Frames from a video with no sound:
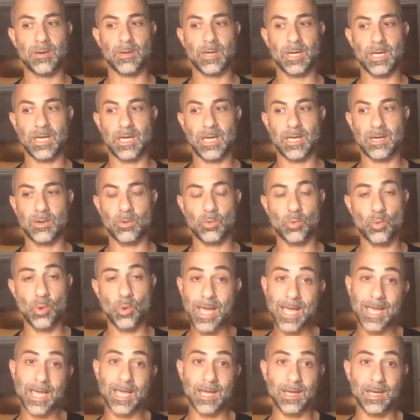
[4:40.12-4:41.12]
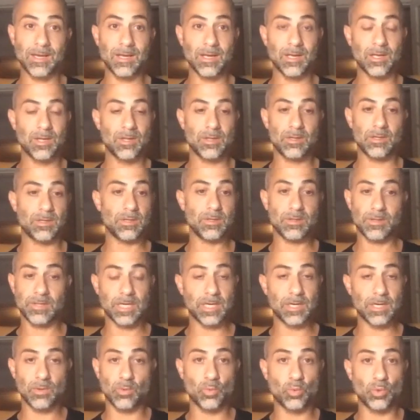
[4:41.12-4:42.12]
in a way
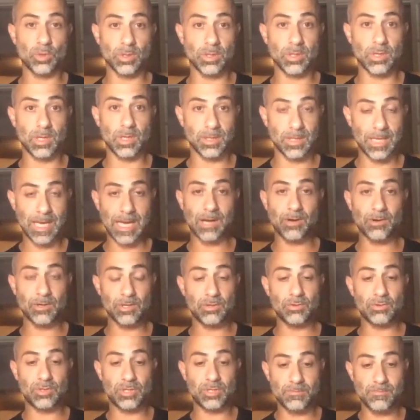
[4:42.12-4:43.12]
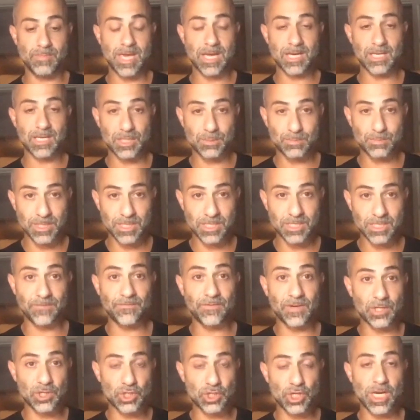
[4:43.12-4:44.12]
that will allow you to make
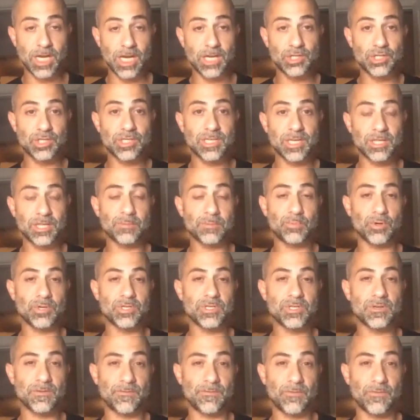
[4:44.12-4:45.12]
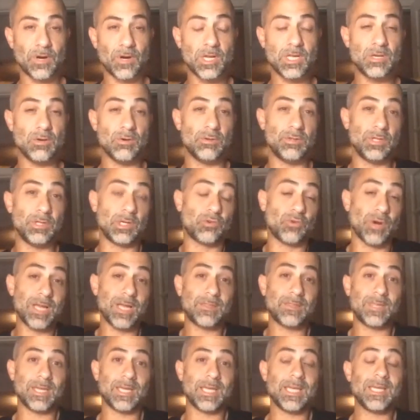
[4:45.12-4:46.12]
specific changes in the person in front of you. And the great
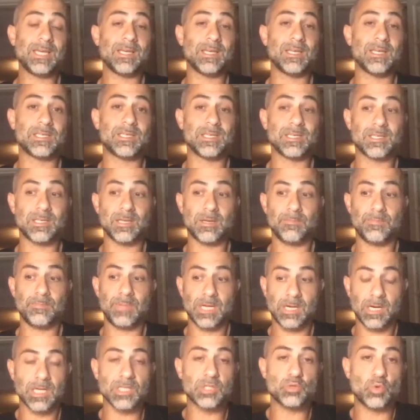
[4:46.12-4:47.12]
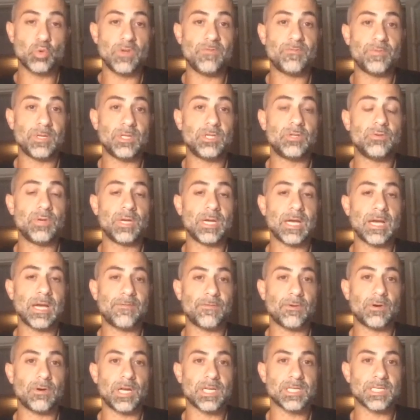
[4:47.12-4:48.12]
thing is that because we've been doing
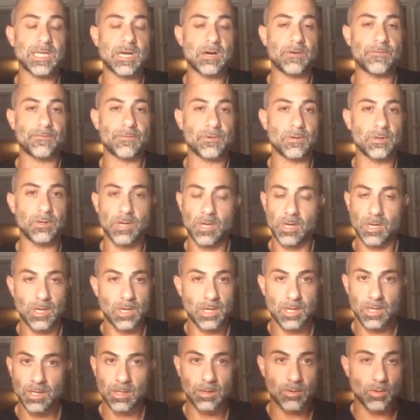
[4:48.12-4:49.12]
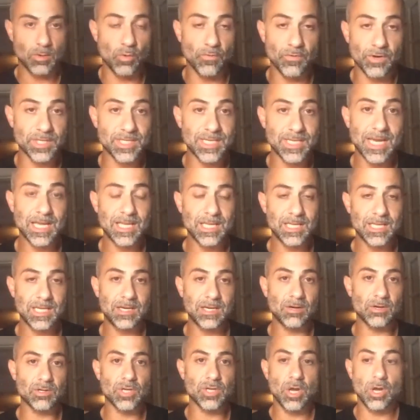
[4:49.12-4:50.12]
FRS now for over 10
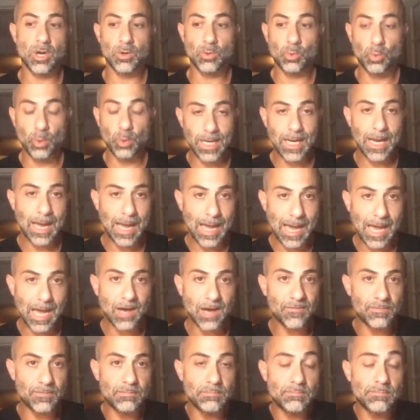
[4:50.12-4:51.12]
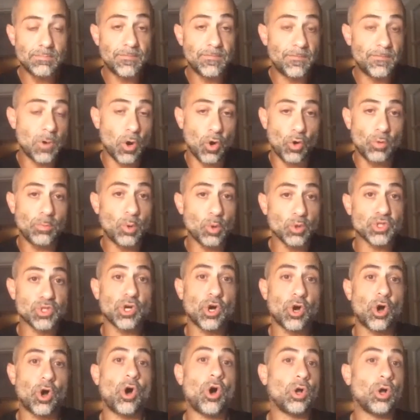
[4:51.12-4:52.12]
years, we have almost
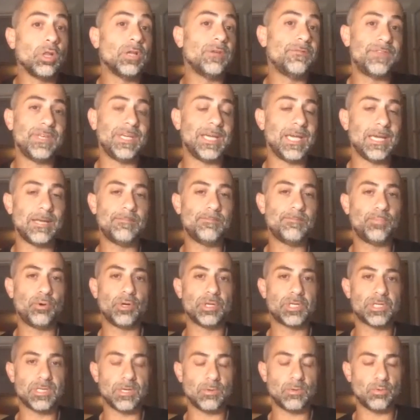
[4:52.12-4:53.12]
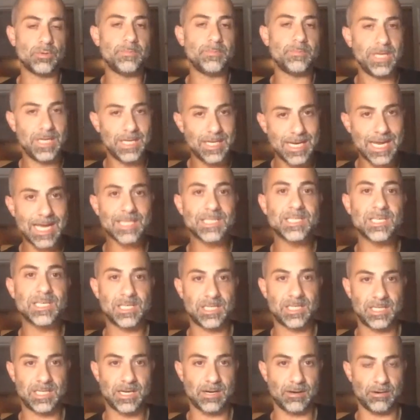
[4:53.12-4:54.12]
all of the inputs that would be
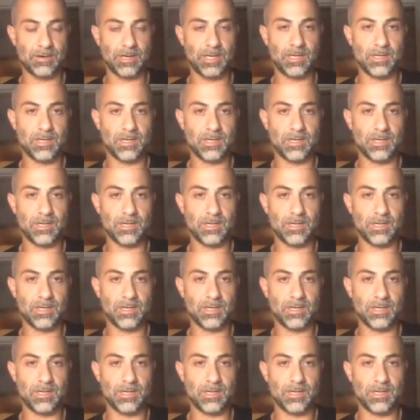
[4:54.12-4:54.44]
necessary